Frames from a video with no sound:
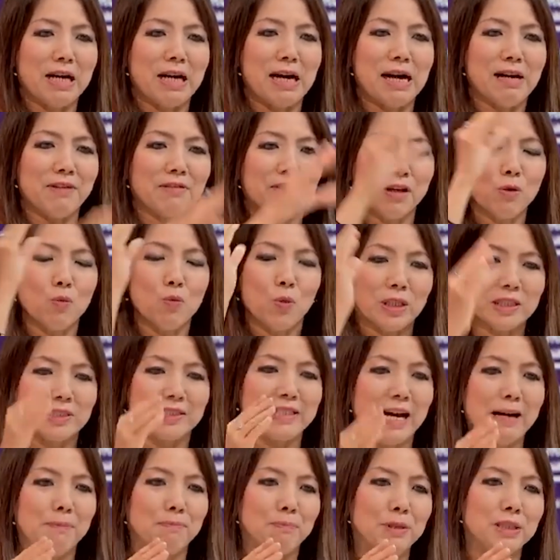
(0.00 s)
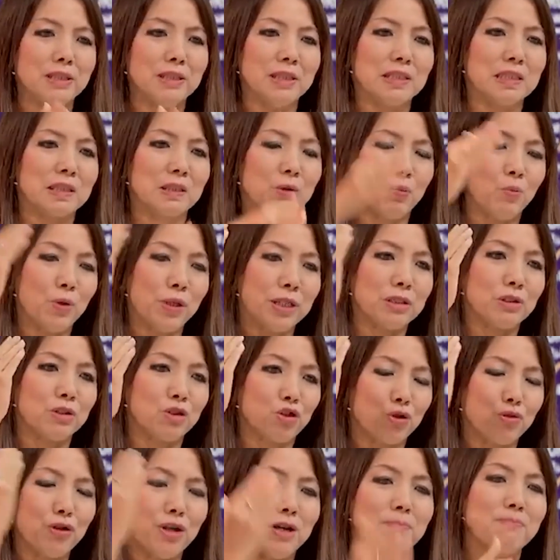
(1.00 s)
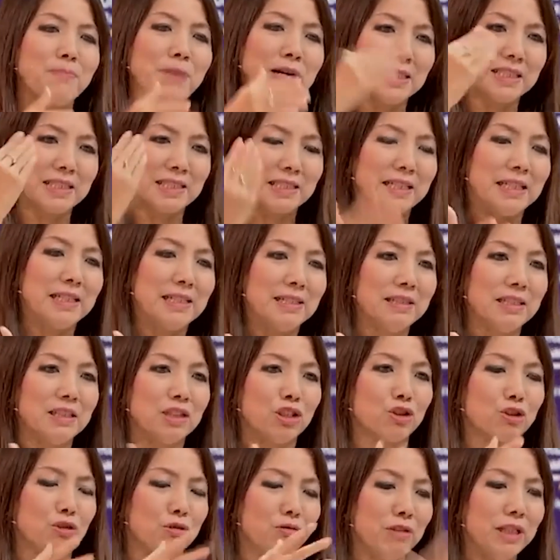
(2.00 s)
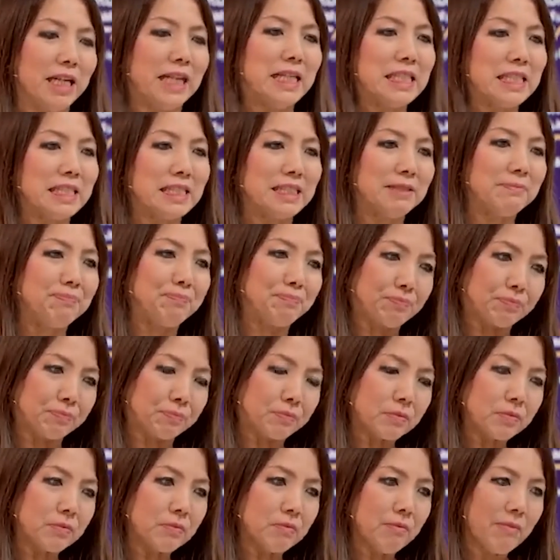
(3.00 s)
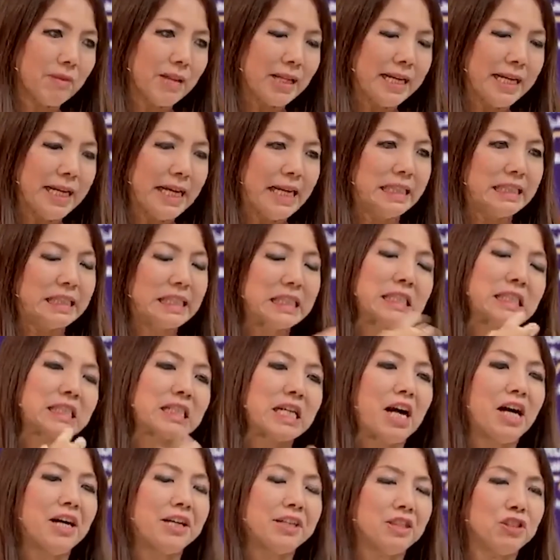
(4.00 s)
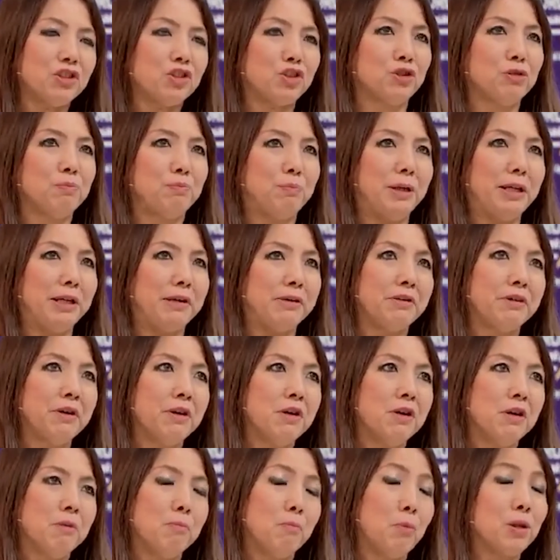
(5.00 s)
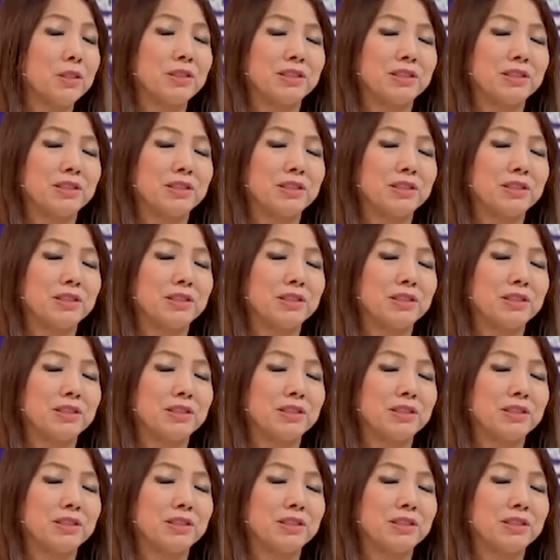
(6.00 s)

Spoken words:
I think what's happened is what Trump has done is created a desire to be more